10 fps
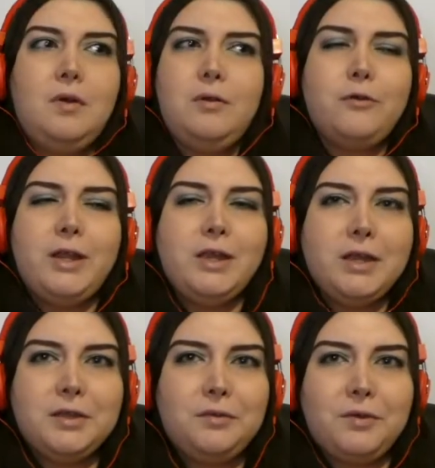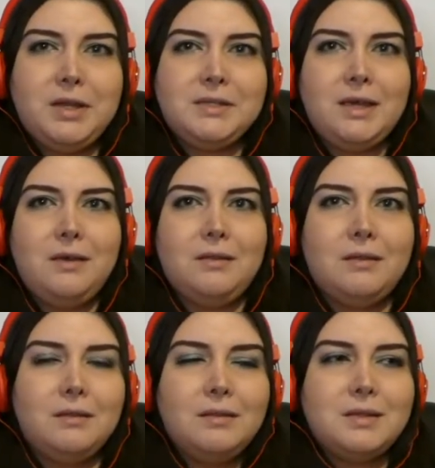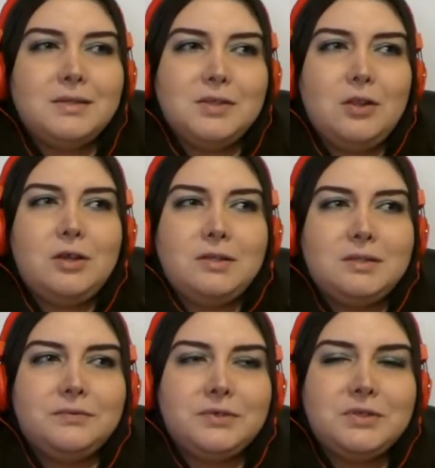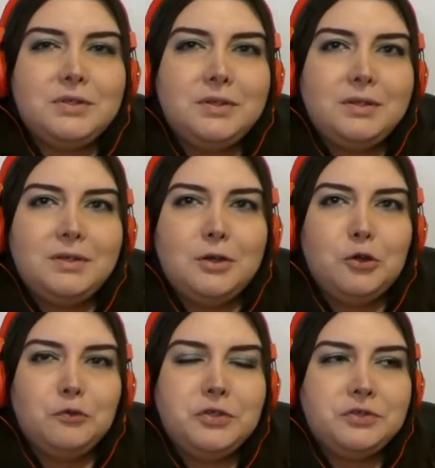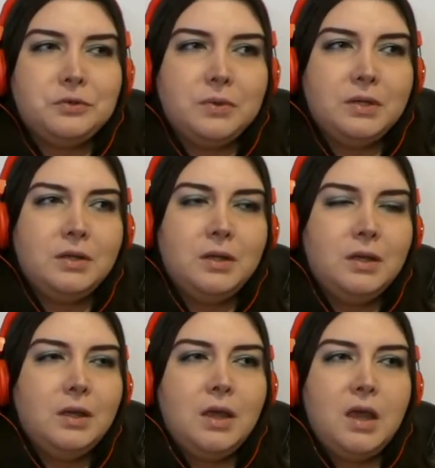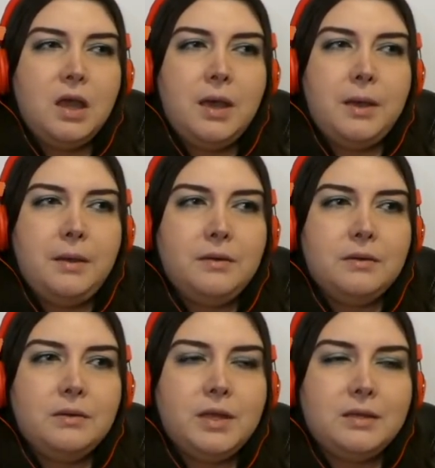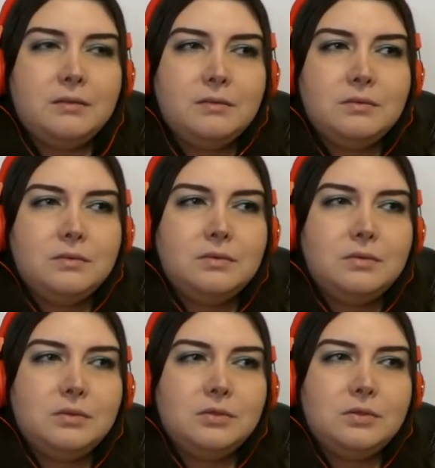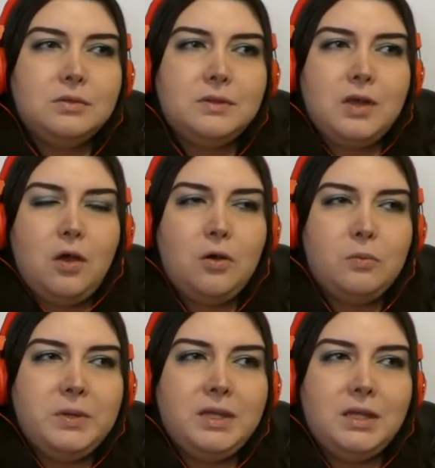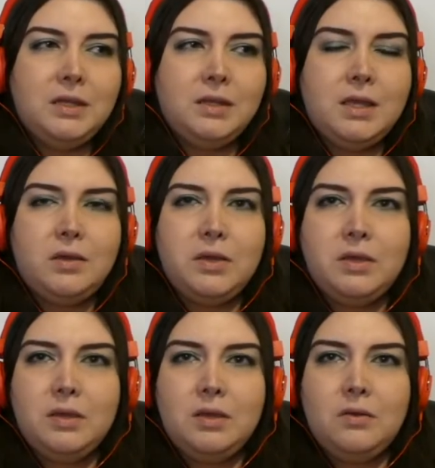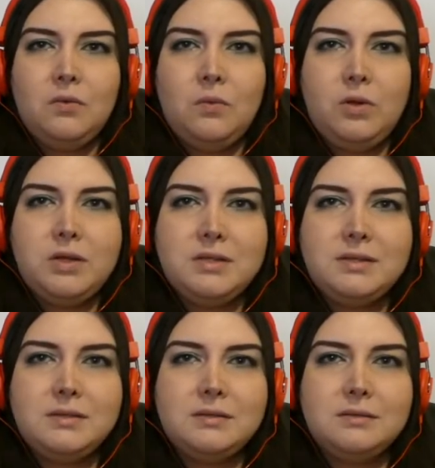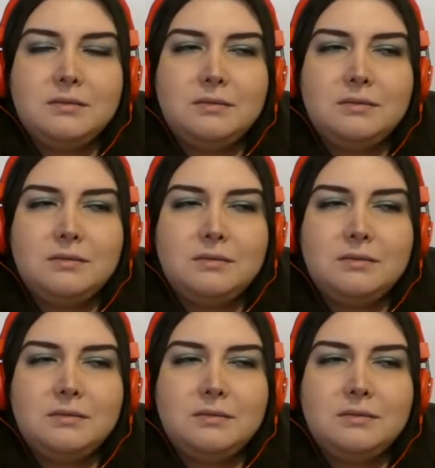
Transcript: Already I can already tell this is a lot different to the original one. Uh, like the whole beginning there was